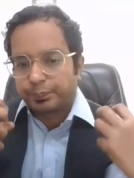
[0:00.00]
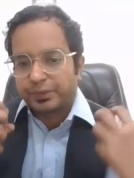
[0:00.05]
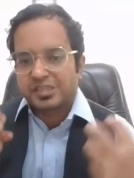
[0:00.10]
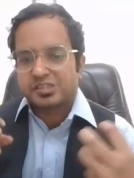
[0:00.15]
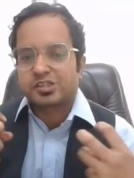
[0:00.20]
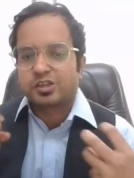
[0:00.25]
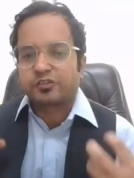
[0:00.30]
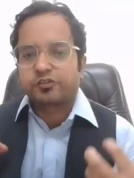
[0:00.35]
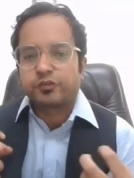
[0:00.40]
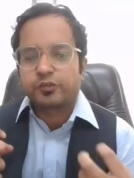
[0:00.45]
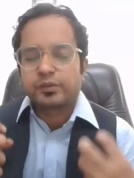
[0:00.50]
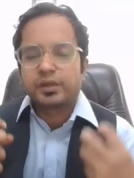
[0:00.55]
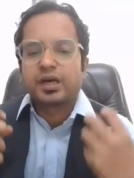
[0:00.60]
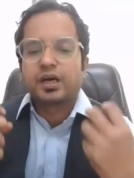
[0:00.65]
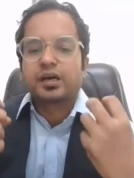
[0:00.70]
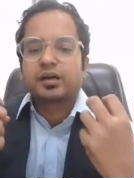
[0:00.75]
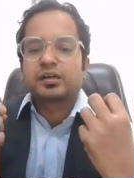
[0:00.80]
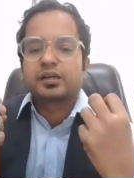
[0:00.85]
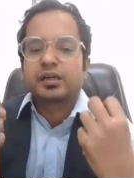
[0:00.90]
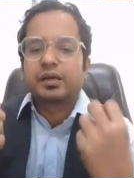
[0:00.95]
piece of
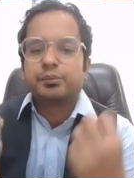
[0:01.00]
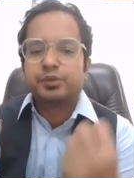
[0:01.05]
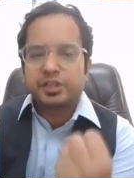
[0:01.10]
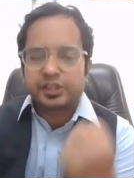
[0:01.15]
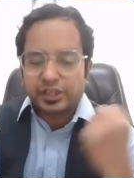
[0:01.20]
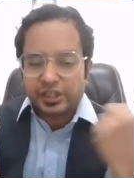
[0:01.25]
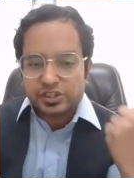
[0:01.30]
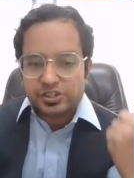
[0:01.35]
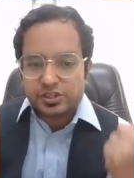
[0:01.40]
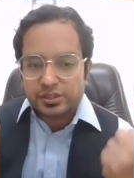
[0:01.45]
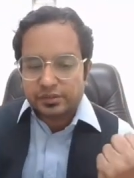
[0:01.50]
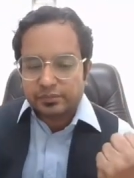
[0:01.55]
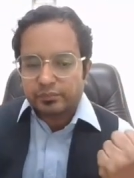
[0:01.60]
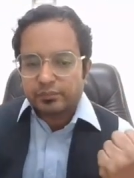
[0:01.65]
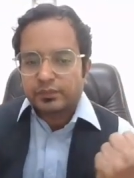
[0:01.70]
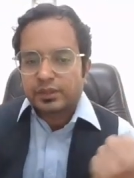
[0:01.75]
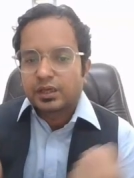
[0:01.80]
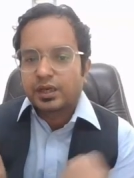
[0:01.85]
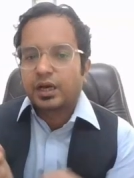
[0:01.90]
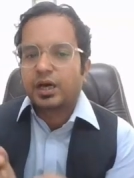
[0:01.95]
communication
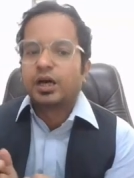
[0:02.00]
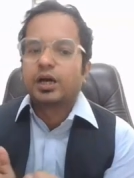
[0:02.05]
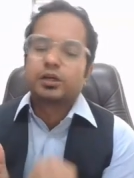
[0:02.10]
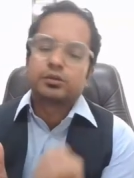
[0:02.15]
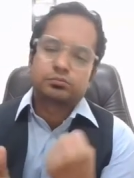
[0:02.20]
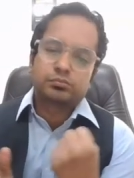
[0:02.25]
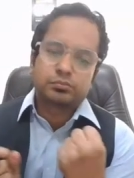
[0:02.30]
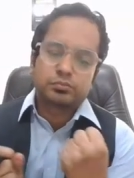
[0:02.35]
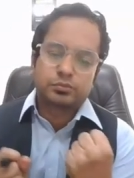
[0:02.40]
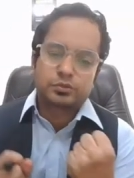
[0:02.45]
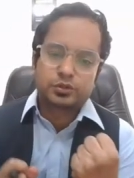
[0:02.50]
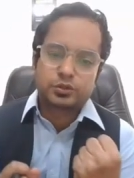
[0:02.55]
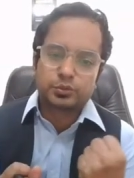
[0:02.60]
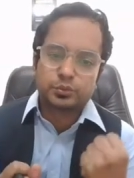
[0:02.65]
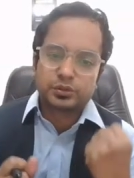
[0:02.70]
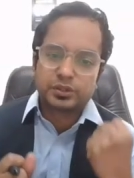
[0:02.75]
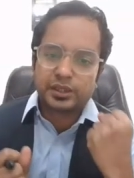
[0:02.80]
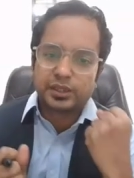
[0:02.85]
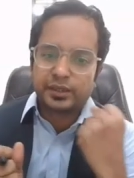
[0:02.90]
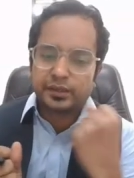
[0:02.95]

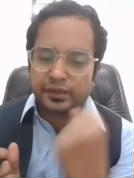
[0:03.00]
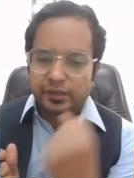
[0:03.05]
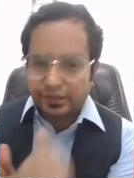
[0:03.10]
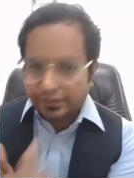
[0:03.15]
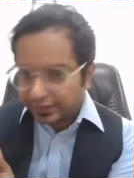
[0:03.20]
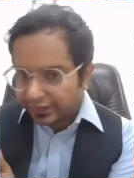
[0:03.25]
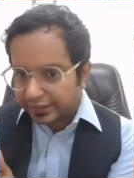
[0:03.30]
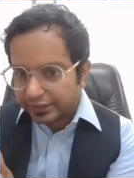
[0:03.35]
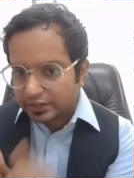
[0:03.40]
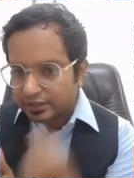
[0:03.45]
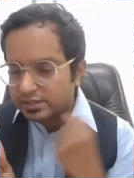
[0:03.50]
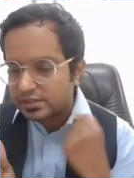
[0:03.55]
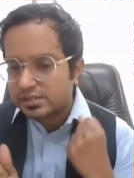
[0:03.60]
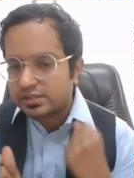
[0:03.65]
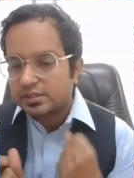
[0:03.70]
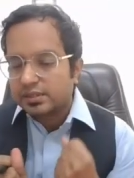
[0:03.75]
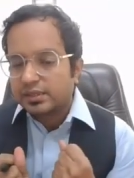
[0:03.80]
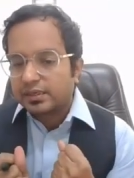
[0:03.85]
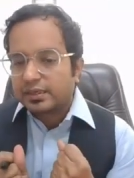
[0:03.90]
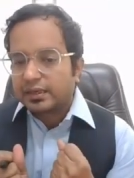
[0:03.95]
to the
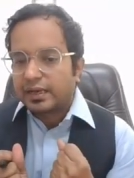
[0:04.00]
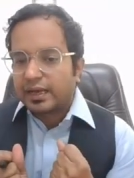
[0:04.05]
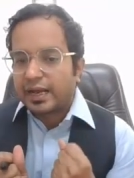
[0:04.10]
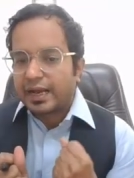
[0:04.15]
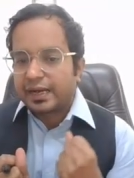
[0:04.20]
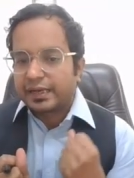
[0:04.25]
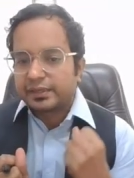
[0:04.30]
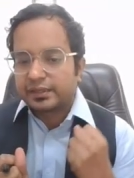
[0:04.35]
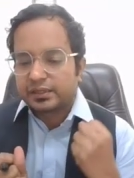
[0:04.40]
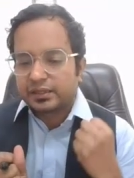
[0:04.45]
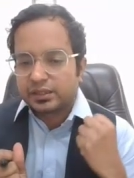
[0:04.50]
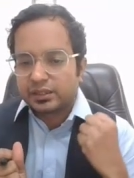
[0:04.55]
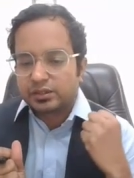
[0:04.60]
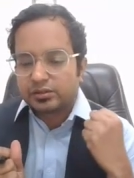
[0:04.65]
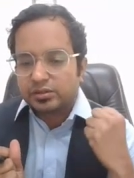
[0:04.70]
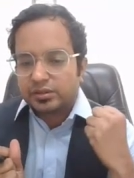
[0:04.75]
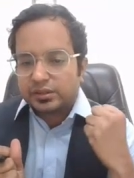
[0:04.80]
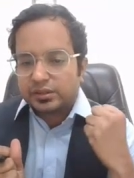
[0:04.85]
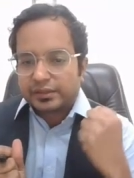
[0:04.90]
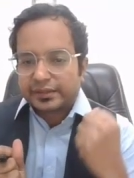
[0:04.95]
readers, and
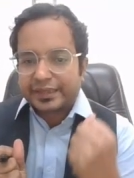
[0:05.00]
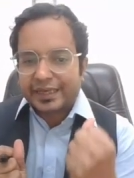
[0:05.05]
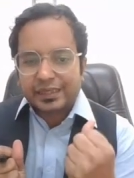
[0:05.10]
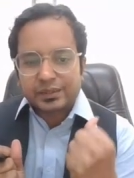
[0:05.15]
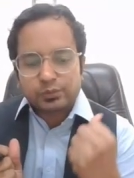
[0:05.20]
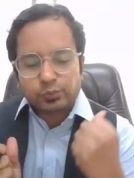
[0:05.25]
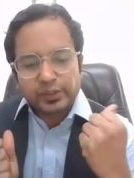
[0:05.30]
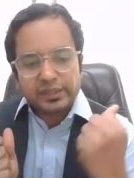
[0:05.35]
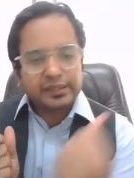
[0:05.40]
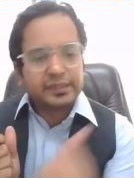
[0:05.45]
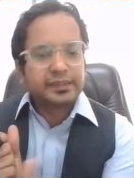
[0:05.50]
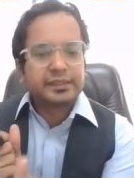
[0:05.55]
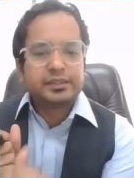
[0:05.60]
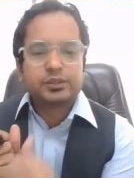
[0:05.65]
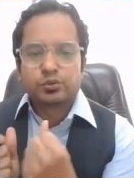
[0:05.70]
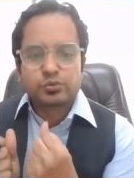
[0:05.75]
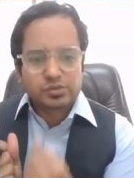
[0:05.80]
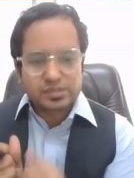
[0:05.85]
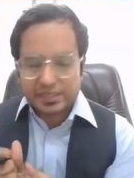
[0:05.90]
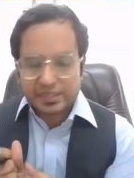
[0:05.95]
that will lead
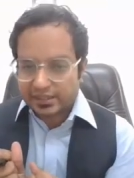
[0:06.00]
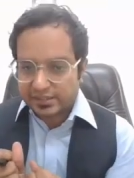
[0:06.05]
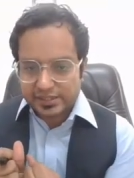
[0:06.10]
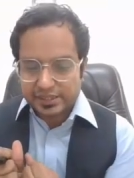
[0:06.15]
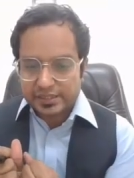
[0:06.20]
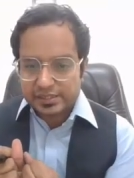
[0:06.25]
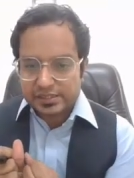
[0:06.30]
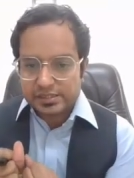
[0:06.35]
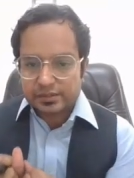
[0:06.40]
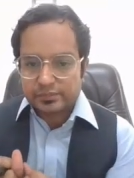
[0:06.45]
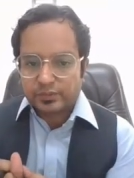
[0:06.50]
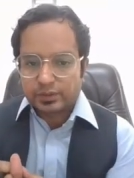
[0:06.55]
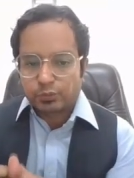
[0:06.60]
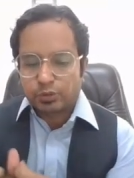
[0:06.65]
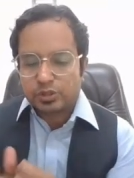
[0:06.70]
you to success.